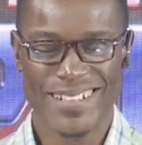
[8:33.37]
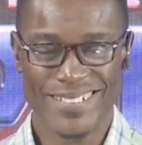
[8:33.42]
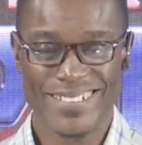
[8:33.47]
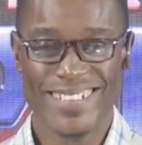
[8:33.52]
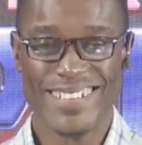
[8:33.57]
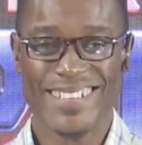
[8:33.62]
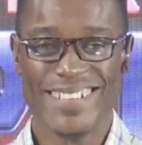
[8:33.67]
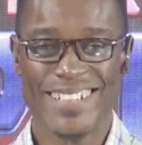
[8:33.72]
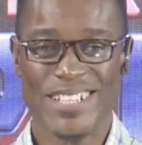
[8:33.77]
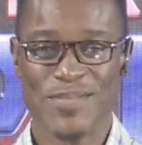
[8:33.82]

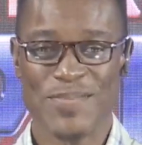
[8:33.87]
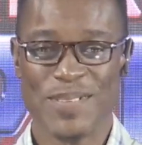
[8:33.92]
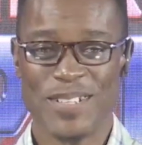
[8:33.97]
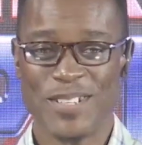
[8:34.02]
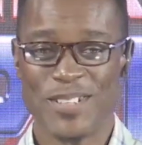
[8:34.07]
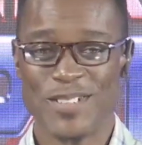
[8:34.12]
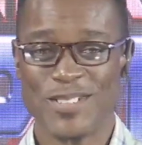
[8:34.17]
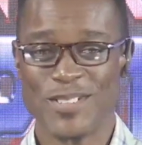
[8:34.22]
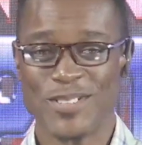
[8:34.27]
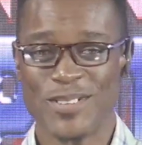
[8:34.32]
Really, you may
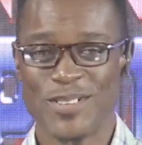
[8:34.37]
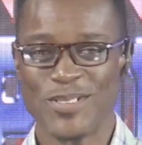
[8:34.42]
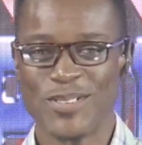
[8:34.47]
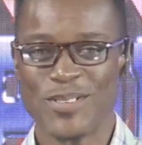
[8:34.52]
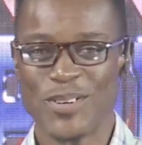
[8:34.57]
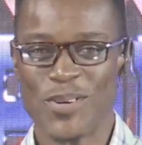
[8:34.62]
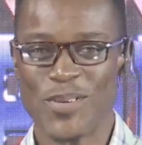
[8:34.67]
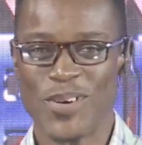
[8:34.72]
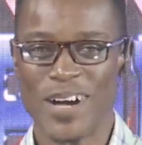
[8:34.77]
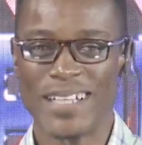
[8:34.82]
just not
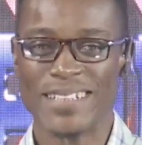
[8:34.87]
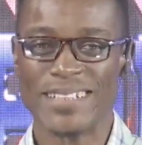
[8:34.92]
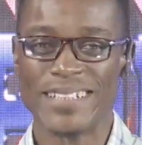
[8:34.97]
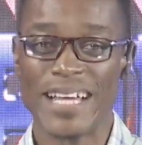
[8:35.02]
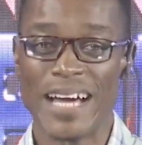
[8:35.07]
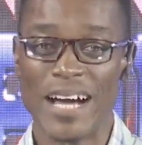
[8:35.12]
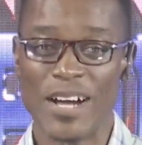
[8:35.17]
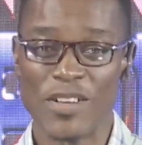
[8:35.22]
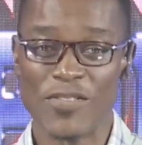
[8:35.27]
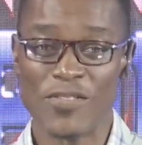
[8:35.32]
know. And
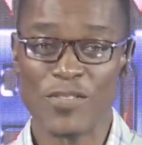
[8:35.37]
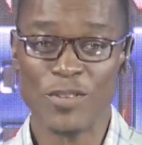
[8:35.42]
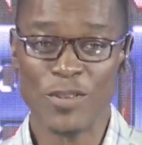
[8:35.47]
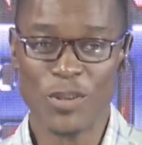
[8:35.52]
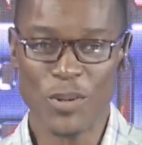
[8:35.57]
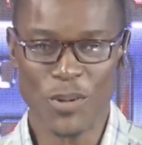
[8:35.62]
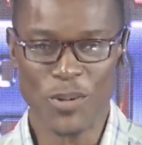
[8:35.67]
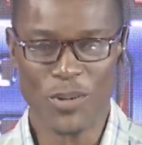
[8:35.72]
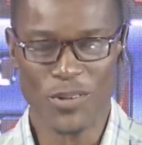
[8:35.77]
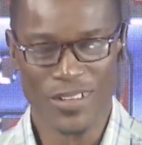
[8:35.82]
now, if you
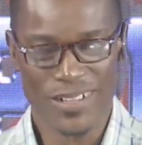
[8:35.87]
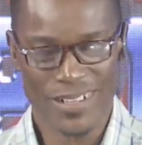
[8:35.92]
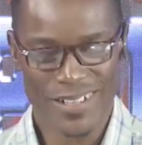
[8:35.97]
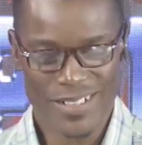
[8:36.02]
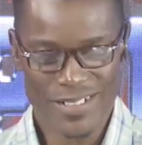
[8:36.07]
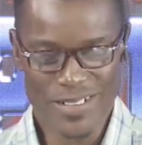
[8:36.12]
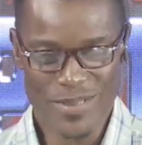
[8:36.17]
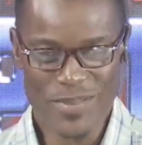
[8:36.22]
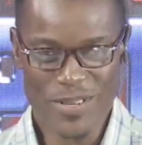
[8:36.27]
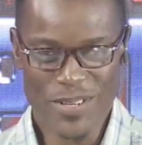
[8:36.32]
know,
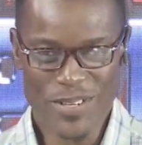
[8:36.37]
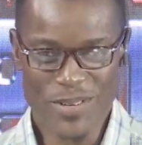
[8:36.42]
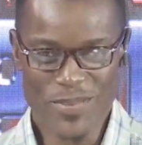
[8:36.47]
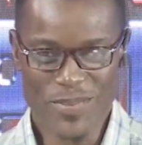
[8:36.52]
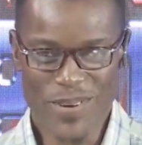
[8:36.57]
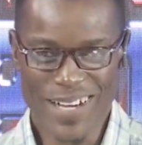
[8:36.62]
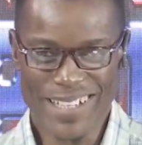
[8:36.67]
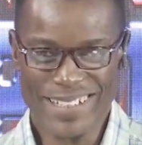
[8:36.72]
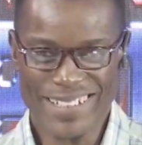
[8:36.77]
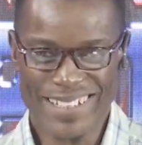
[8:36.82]
you're being
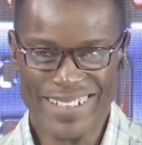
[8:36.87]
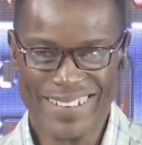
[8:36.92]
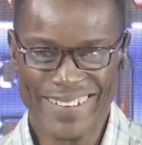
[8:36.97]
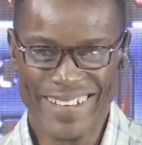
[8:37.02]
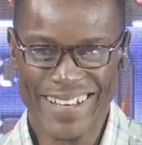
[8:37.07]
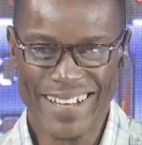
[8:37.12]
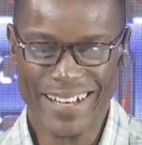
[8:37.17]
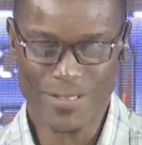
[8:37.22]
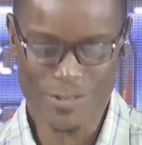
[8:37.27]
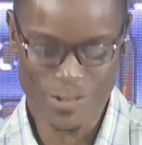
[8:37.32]
reminded
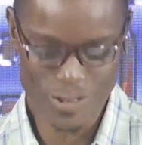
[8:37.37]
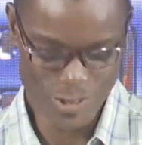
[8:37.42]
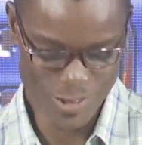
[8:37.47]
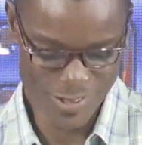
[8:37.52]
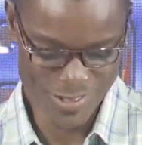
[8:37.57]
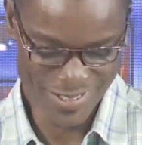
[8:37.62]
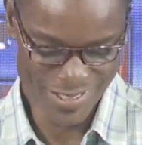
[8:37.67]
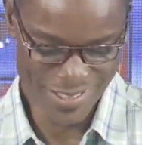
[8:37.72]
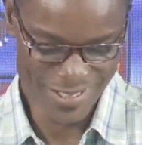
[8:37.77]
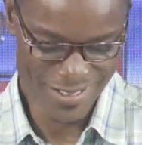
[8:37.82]
there. We
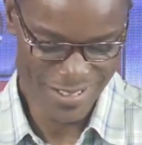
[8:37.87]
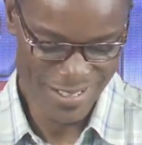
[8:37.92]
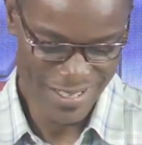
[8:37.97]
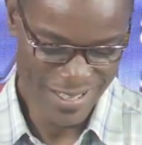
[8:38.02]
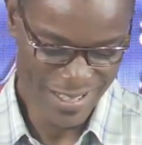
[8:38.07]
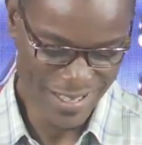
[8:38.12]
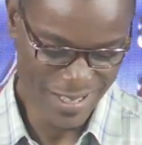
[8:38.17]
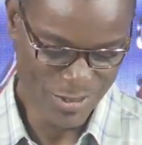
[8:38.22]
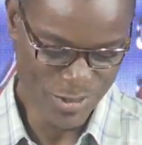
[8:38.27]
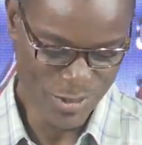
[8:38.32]
just uh,
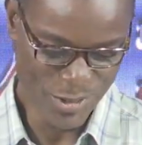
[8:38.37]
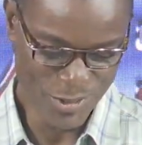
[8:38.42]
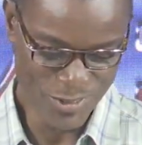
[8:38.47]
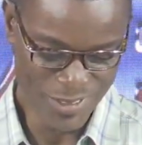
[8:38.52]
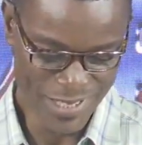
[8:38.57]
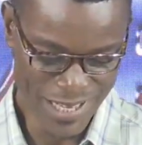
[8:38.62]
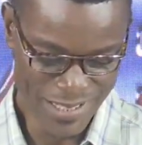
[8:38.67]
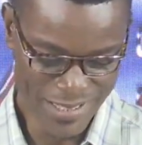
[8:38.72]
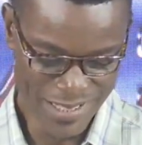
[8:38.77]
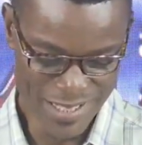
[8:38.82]
uh rolled
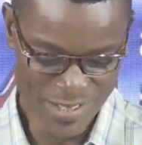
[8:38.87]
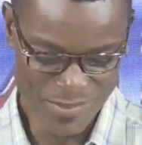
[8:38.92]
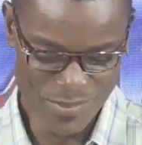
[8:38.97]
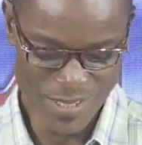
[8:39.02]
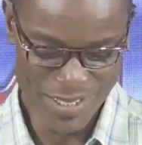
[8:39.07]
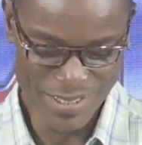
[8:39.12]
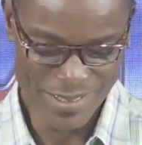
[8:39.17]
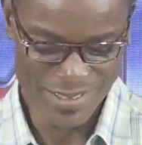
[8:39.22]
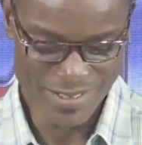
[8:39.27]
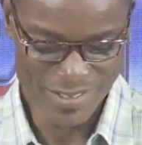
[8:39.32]
that
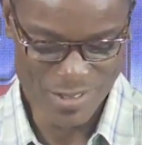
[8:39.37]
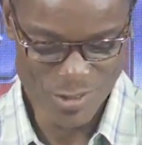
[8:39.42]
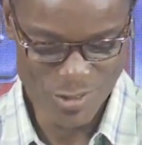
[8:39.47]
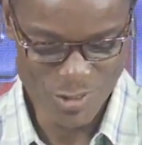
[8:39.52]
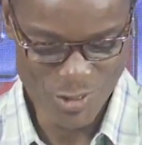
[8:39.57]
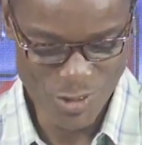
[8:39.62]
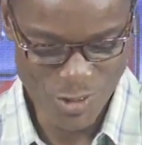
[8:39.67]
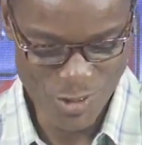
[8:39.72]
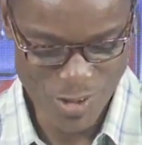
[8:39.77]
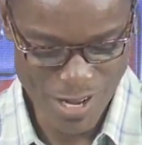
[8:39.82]
segment, Did You
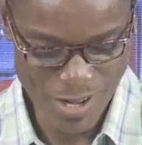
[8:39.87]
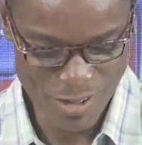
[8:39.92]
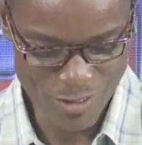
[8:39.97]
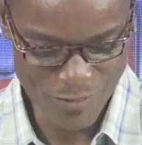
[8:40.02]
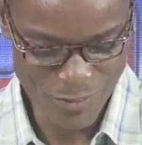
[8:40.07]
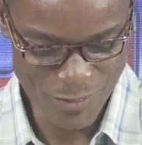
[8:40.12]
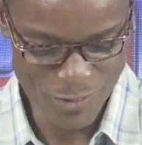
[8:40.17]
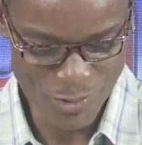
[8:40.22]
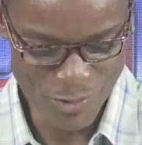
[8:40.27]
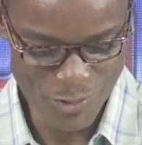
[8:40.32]
Know, out
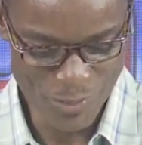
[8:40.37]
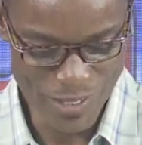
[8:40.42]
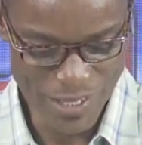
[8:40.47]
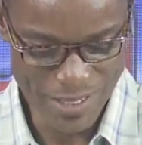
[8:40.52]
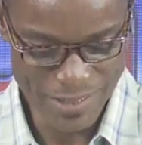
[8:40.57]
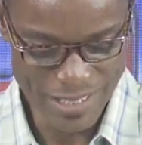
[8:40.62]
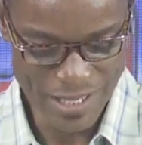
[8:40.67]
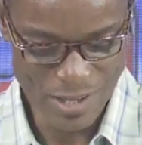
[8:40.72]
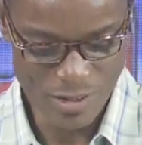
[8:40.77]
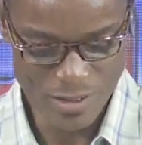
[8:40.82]
for you
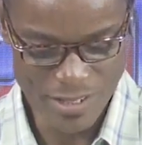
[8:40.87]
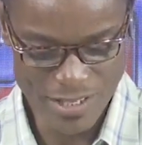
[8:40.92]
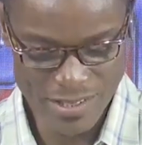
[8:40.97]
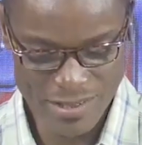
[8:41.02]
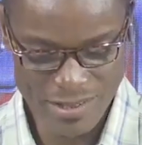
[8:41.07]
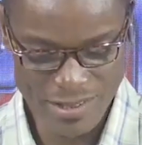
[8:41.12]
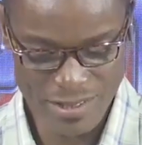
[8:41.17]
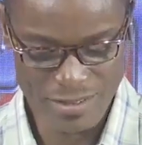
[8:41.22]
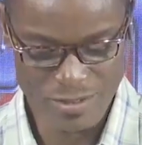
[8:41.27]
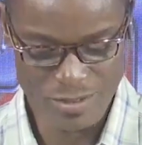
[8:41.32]
there. Now,
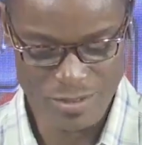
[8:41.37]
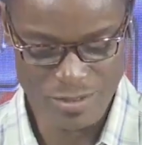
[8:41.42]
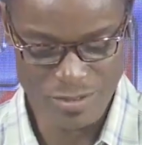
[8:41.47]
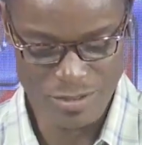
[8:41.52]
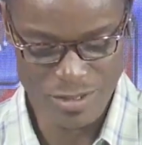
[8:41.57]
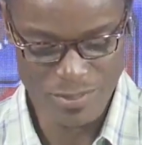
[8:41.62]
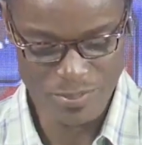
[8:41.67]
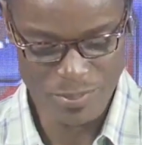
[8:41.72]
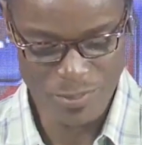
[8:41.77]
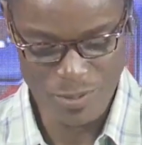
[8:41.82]
let's uh,
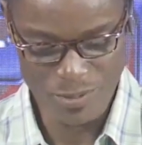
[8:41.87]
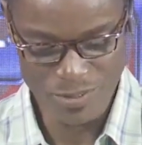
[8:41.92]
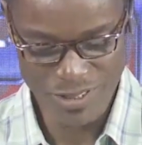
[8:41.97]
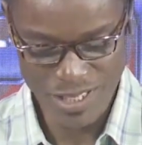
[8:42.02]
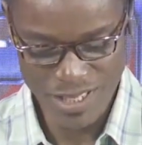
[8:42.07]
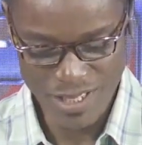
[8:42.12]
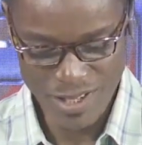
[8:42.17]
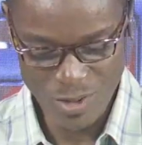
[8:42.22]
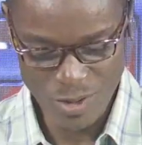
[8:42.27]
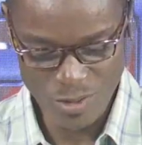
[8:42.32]
keep on
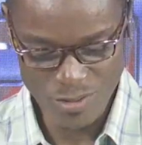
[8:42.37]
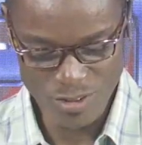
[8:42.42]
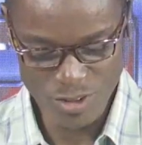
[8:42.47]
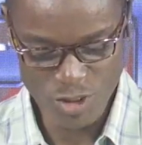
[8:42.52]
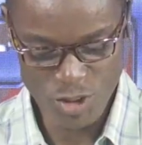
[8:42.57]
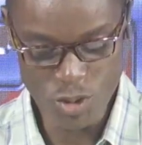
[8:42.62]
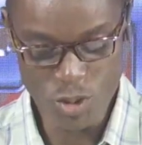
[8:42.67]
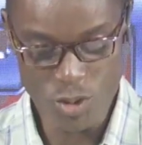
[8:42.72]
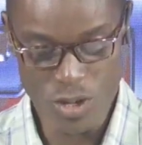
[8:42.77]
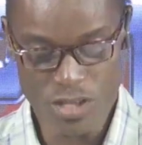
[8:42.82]
on the
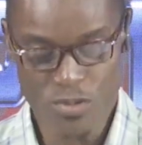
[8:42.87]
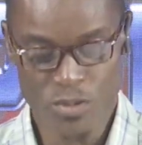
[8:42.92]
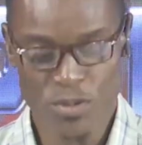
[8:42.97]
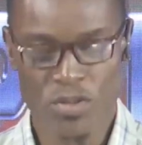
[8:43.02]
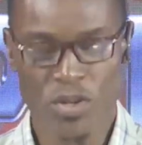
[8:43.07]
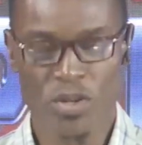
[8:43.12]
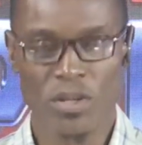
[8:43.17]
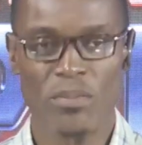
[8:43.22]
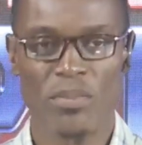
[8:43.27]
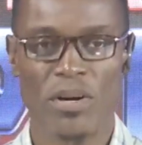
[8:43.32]
show as we
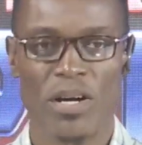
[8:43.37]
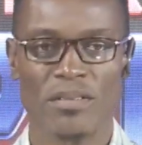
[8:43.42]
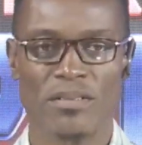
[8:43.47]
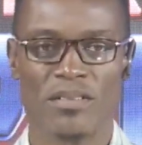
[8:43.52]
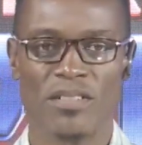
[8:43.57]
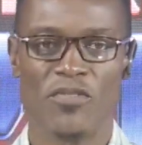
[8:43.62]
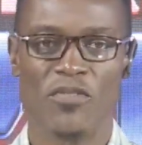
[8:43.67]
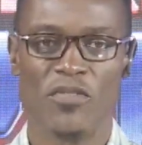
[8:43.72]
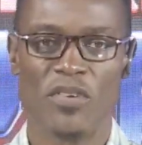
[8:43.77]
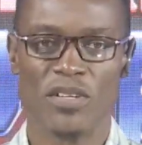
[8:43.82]
talk about
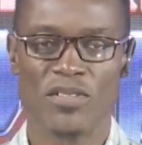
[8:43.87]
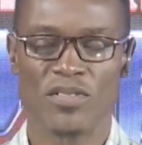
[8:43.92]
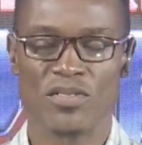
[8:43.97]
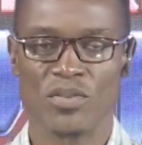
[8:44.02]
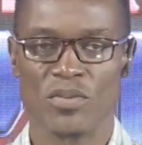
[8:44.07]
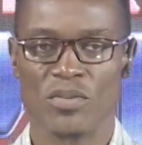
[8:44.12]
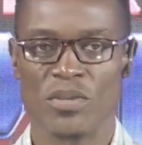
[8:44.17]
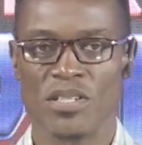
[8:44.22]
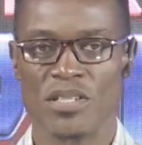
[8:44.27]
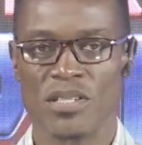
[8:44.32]
different
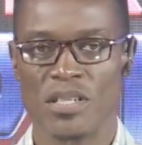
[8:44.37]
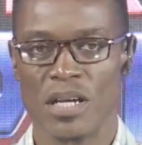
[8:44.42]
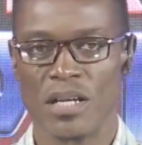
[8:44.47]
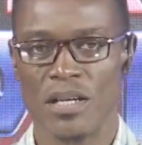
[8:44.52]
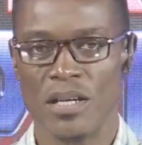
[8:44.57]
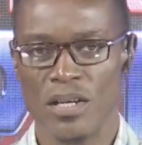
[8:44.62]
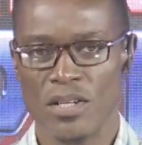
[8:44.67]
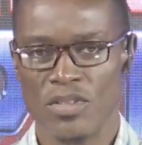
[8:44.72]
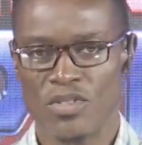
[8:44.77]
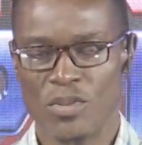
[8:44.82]
stories
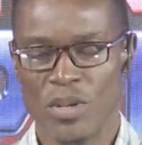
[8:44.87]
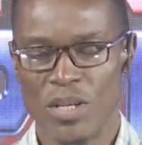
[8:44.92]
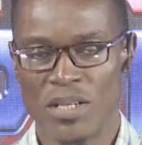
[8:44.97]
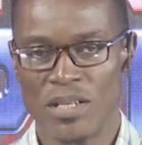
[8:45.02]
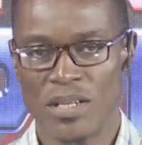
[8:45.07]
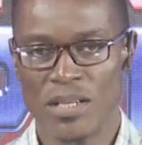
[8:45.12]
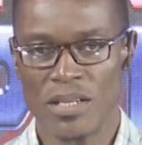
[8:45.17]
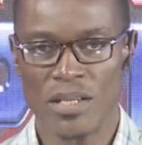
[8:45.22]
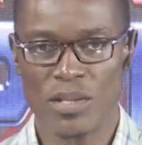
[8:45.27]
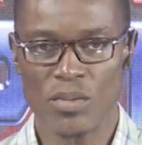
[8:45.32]
uh,
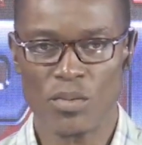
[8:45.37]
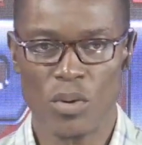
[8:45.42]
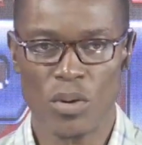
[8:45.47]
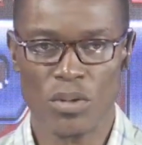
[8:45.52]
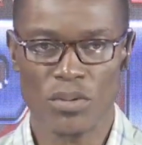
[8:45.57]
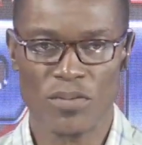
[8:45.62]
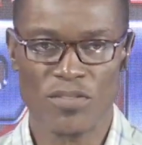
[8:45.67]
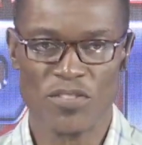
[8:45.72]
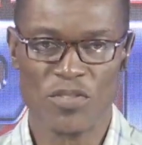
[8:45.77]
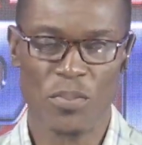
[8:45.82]
trending in the
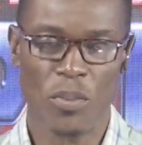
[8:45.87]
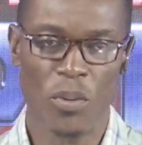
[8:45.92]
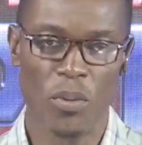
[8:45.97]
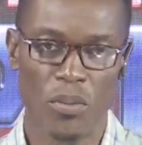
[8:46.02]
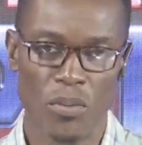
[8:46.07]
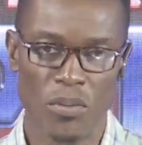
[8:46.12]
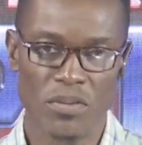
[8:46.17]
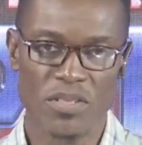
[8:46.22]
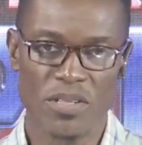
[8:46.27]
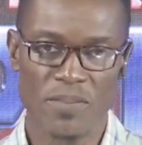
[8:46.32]
world of
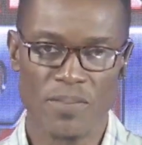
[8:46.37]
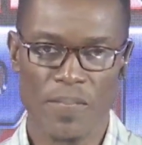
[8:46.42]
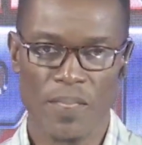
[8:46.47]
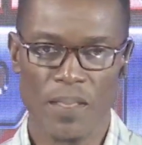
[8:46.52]
sport.